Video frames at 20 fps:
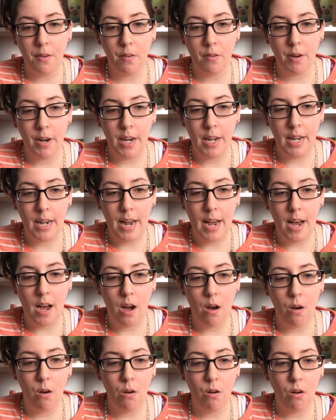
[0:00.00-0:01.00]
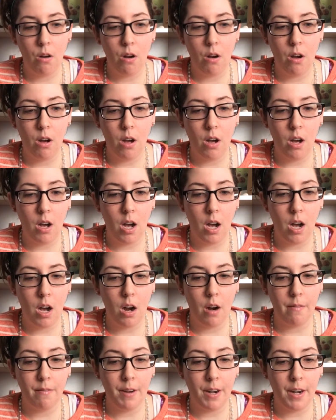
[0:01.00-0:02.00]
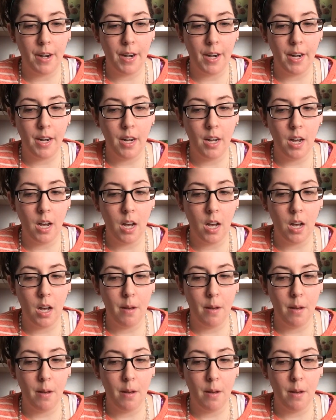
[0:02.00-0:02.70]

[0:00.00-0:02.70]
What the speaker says: right now are very,